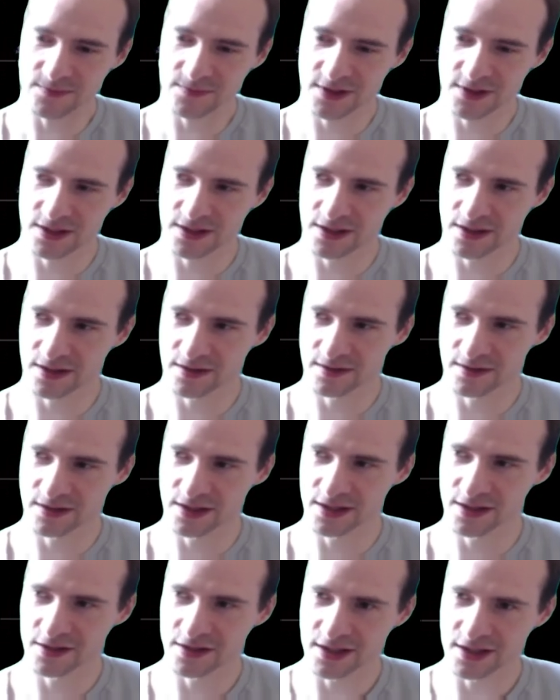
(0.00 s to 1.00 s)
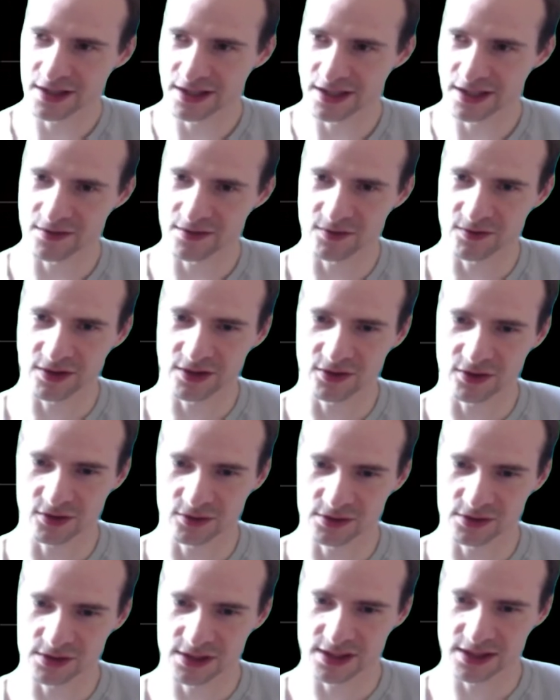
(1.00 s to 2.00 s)
Okay, Yeah. again we got
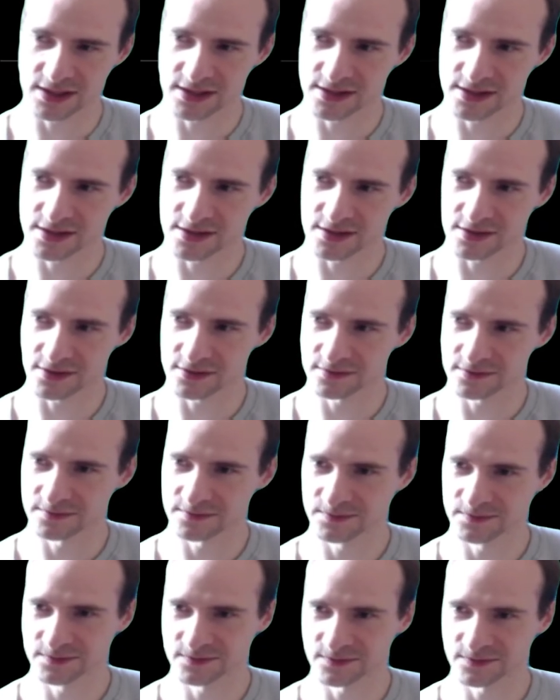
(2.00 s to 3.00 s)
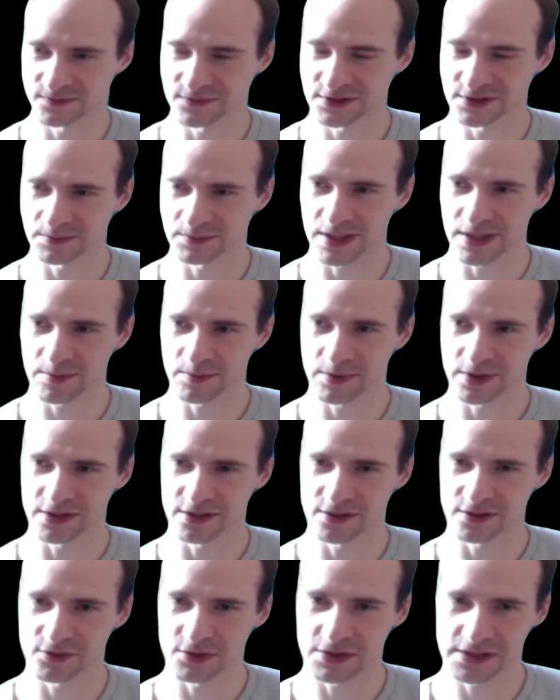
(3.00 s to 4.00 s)
hold cards, so this might be an
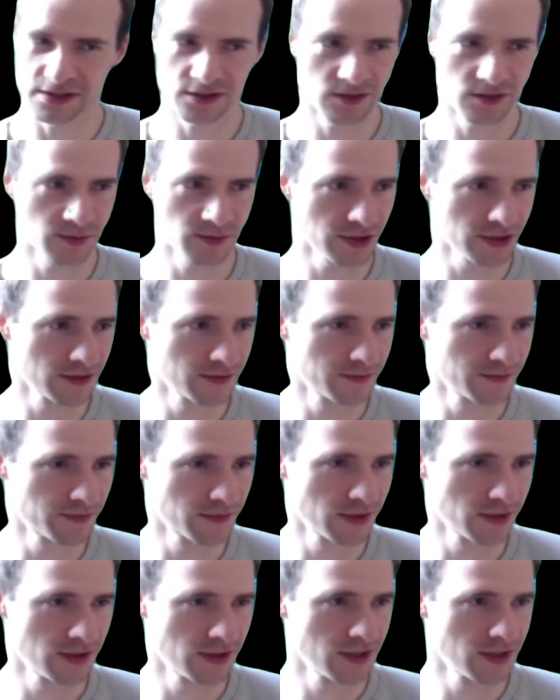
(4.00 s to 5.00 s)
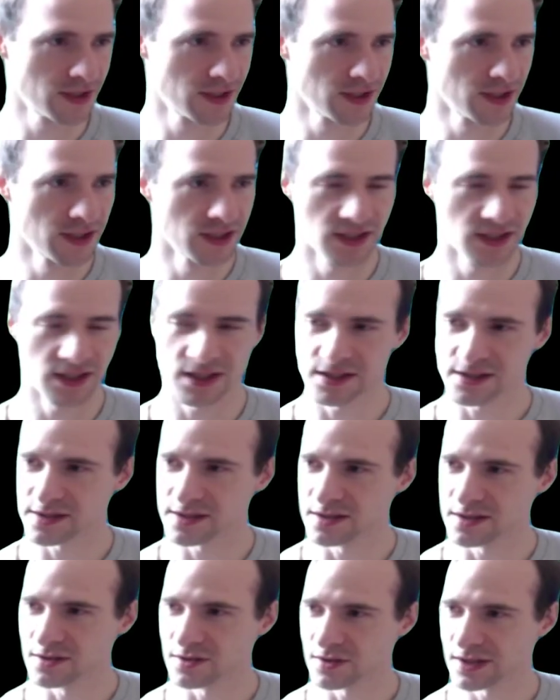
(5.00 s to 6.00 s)
interesting spot.
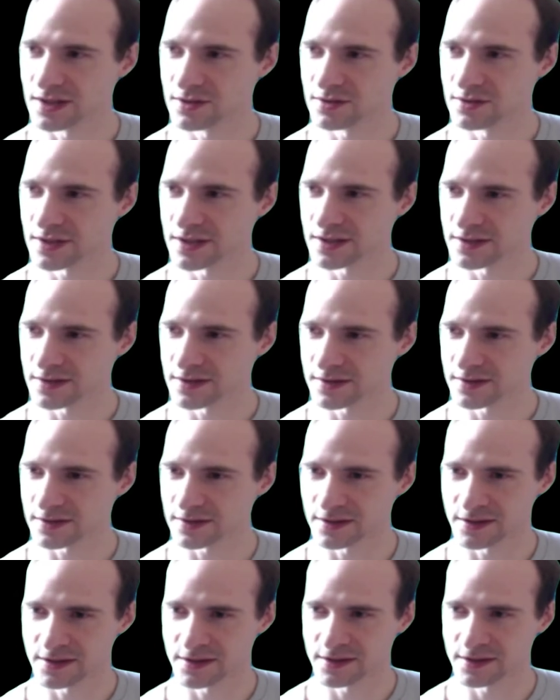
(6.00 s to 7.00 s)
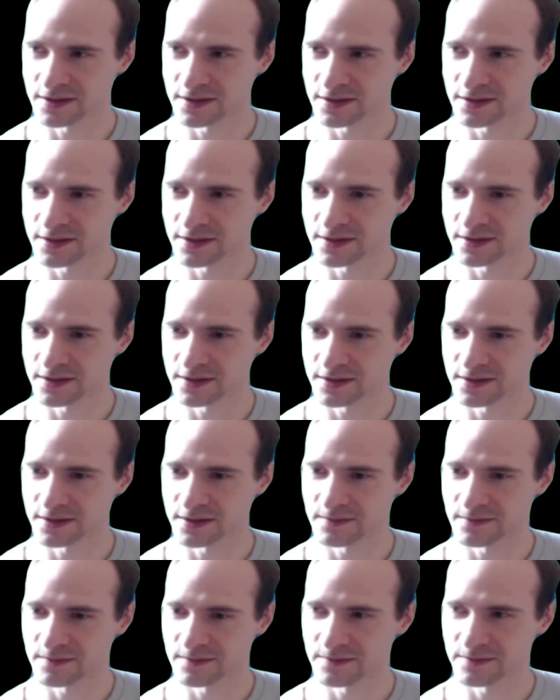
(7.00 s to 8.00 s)
Let's look into it.
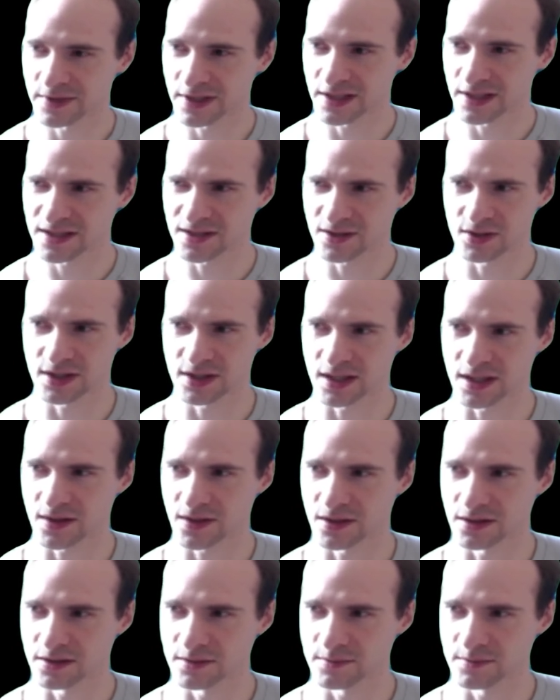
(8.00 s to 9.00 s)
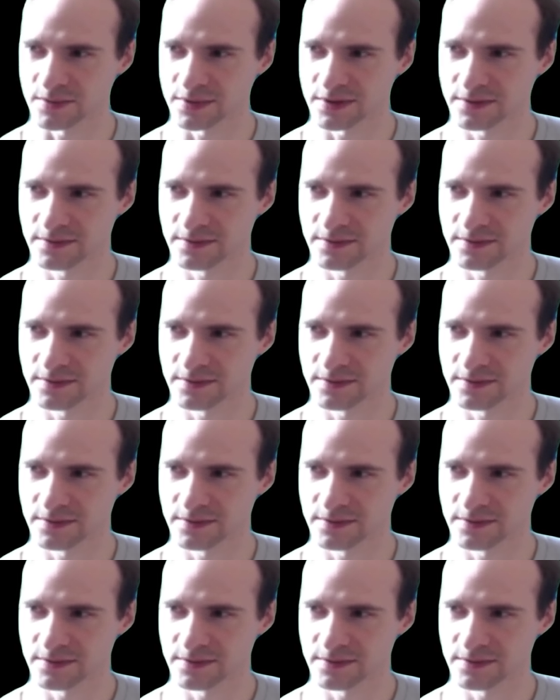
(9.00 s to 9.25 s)
Um, I don't like the limp.